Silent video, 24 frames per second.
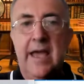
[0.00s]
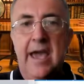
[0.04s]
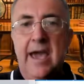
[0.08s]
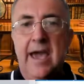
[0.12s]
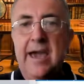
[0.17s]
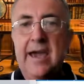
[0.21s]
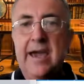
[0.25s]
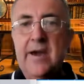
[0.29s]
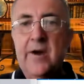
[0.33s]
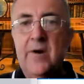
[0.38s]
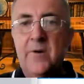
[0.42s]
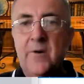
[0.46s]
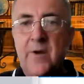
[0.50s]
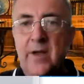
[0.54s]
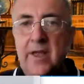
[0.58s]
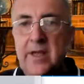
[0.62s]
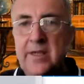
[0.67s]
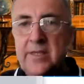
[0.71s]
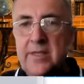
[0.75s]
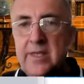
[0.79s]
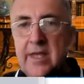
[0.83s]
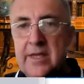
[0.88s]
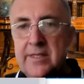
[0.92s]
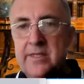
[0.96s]
how
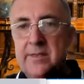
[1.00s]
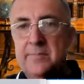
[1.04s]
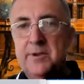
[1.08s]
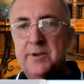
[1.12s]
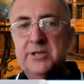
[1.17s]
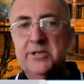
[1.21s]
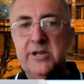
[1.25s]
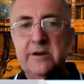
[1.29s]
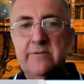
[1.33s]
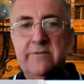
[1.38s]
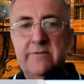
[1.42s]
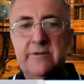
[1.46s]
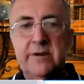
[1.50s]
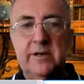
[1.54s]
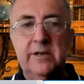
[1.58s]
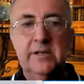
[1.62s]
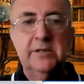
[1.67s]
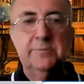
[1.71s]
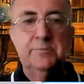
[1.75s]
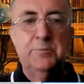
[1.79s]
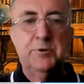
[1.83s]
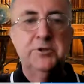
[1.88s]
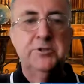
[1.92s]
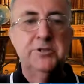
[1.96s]
the material
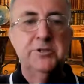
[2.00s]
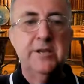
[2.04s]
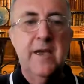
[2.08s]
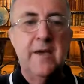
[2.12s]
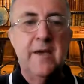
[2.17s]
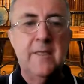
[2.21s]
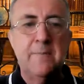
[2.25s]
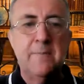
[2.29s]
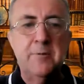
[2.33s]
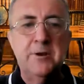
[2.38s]
is put together.